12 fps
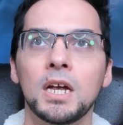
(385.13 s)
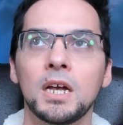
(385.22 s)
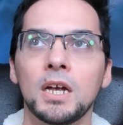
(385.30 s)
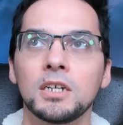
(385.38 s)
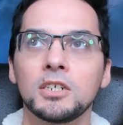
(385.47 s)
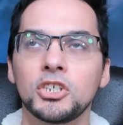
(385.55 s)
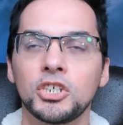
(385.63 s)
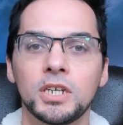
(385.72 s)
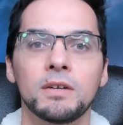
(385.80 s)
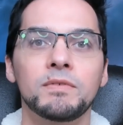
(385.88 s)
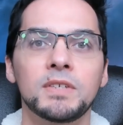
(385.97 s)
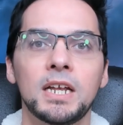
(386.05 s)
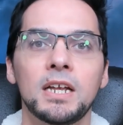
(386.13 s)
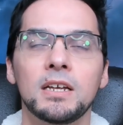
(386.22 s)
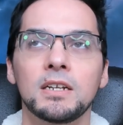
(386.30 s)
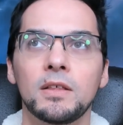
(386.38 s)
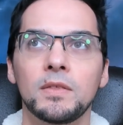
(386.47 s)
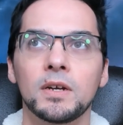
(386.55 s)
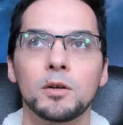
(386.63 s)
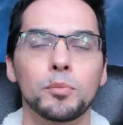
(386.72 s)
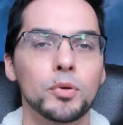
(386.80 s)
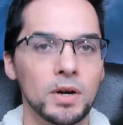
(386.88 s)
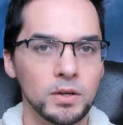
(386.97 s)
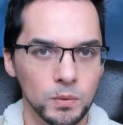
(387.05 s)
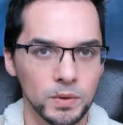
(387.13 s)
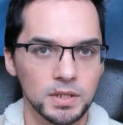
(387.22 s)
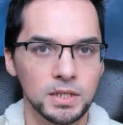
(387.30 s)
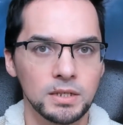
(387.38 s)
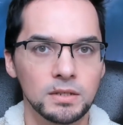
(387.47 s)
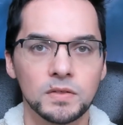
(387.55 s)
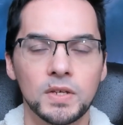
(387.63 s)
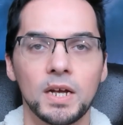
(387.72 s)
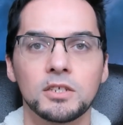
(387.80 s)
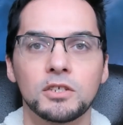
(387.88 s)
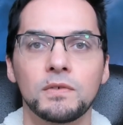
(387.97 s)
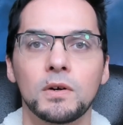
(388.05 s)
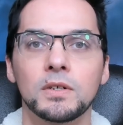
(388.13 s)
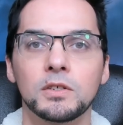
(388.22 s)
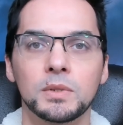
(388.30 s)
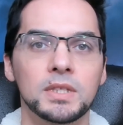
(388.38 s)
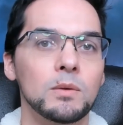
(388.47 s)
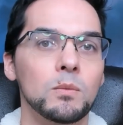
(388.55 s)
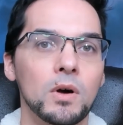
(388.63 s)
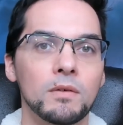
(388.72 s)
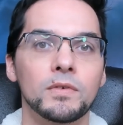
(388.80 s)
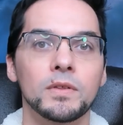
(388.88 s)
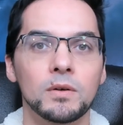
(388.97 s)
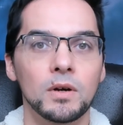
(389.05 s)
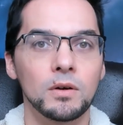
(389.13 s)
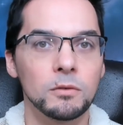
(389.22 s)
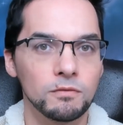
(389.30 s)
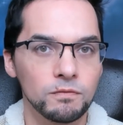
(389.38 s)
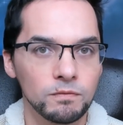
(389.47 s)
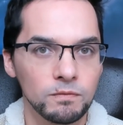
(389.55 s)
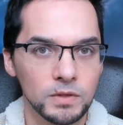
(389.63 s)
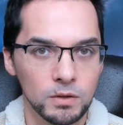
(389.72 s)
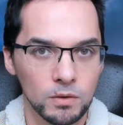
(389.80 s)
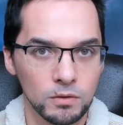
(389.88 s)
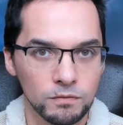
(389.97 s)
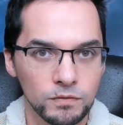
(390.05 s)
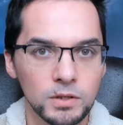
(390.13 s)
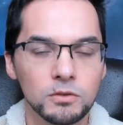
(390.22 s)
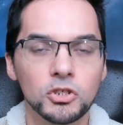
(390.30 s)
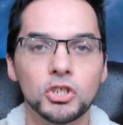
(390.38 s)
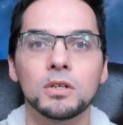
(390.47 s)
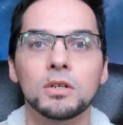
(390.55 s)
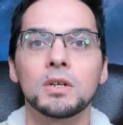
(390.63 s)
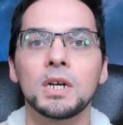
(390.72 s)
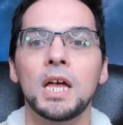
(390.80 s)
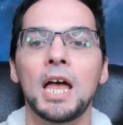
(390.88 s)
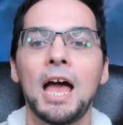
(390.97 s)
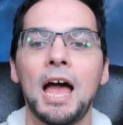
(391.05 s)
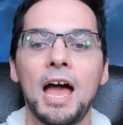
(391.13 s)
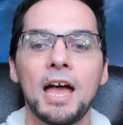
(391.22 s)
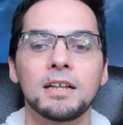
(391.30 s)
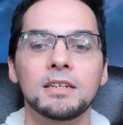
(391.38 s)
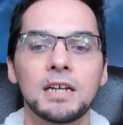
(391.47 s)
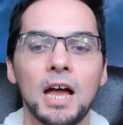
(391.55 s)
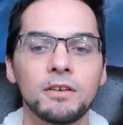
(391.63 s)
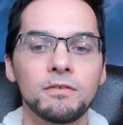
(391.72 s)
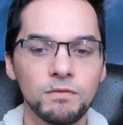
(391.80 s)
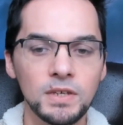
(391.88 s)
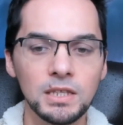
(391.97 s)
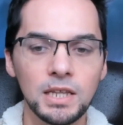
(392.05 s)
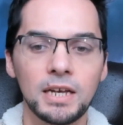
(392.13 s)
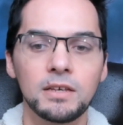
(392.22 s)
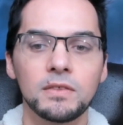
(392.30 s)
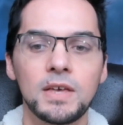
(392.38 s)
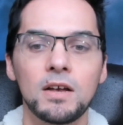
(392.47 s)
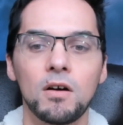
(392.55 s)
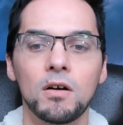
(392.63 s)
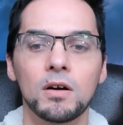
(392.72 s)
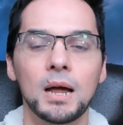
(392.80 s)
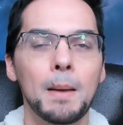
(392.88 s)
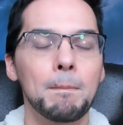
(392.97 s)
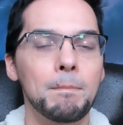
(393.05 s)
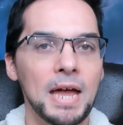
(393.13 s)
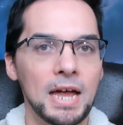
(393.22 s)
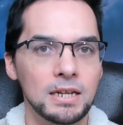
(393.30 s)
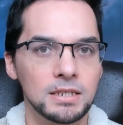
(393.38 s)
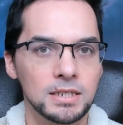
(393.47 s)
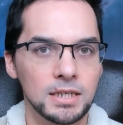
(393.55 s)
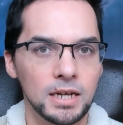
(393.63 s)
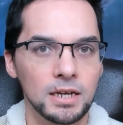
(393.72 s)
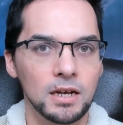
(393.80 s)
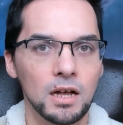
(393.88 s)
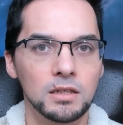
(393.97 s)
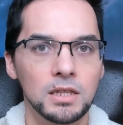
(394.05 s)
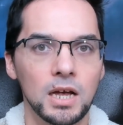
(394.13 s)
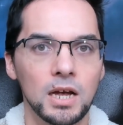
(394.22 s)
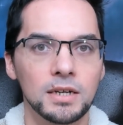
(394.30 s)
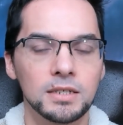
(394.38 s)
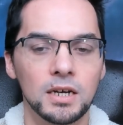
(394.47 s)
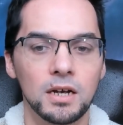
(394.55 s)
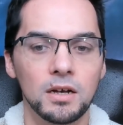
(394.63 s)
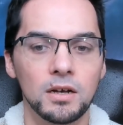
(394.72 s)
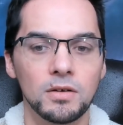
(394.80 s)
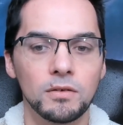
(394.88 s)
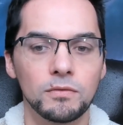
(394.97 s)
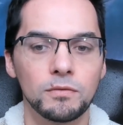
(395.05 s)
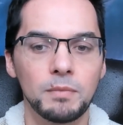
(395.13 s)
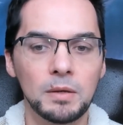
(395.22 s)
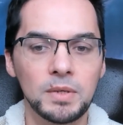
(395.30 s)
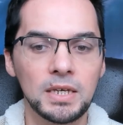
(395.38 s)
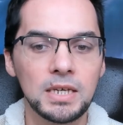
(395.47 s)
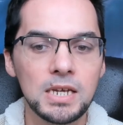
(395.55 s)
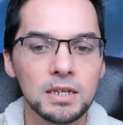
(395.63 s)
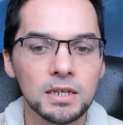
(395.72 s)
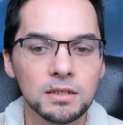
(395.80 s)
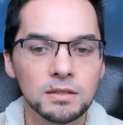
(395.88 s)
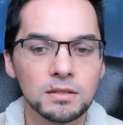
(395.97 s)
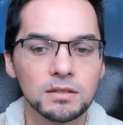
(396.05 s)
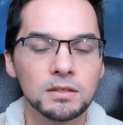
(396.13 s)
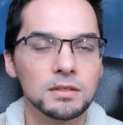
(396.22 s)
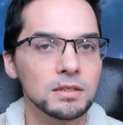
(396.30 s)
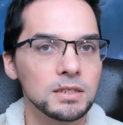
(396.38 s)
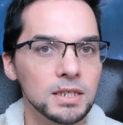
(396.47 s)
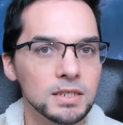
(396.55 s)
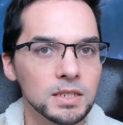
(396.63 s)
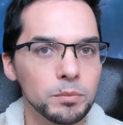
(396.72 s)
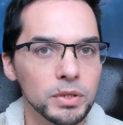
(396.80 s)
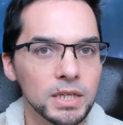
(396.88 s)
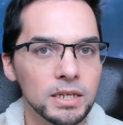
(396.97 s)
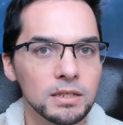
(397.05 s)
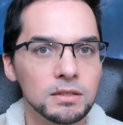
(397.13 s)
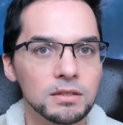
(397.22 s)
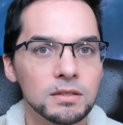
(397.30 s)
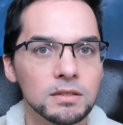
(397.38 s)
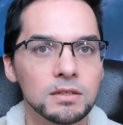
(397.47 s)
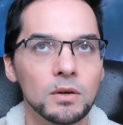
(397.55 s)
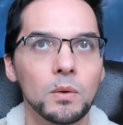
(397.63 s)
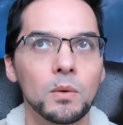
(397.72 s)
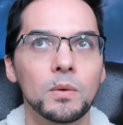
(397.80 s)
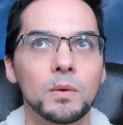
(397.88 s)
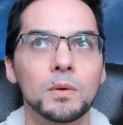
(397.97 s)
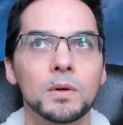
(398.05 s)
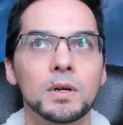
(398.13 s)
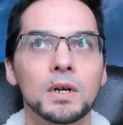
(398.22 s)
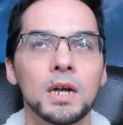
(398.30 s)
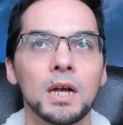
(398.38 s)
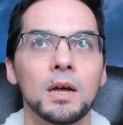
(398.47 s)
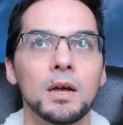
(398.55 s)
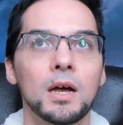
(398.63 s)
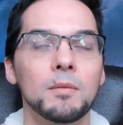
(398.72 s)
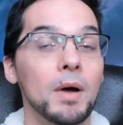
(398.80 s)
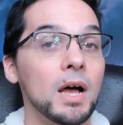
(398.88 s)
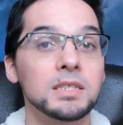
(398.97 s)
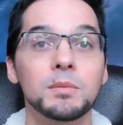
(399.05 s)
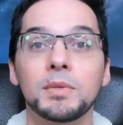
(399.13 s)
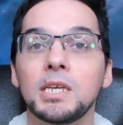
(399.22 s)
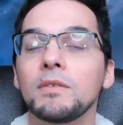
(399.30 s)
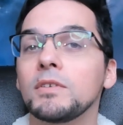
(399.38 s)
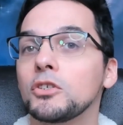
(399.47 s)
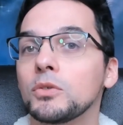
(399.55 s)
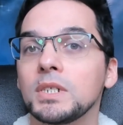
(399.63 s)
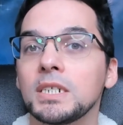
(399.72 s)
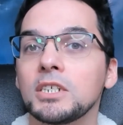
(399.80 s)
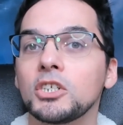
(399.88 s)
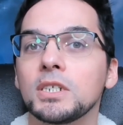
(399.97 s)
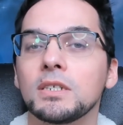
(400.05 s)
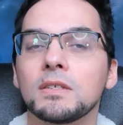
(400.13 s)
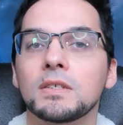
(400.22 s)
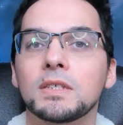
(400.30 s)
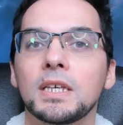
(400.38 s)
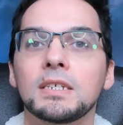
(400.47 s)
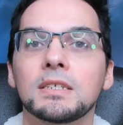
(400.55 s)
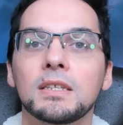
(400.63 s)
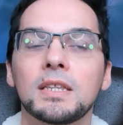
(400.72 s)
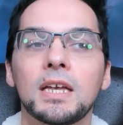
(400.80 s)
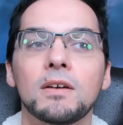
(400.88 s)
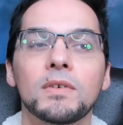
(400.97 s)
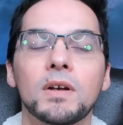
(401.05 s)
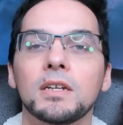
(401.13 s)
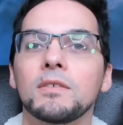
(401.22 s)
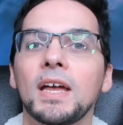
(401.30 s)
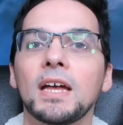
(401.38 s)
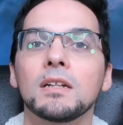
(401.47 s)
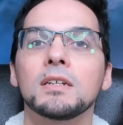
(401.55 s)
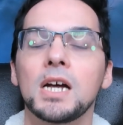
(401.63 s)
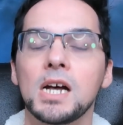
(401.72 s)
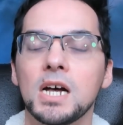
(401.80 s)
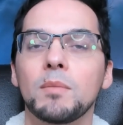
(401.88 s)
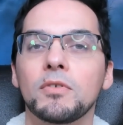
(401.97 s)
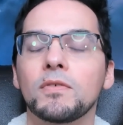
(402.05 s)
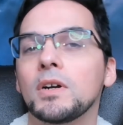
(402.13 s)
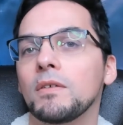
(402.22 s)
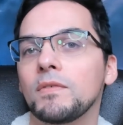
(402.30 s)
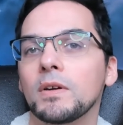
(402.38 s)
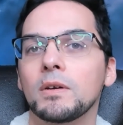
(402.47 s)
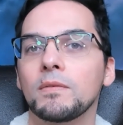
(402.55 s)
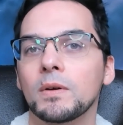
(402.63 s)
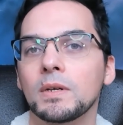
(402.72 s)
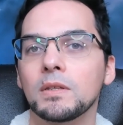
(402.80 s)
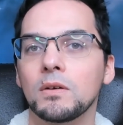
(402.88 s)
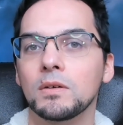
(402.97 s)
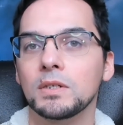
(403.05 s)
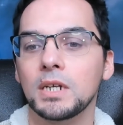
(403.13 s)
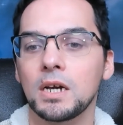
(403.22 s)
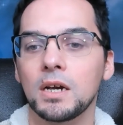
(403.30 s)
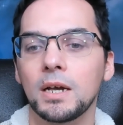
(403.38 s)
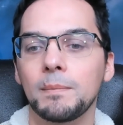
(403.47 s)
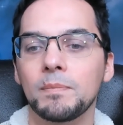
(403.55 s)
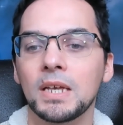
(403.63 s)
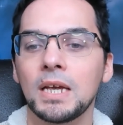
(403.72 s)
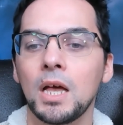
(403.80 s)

shift in their priorities as far as what they want for their own future. And I feel like they are abandoning a lot of maybe edicts, disciplines, or possibly even traditions, things that they have kind of held up for a very, very long time.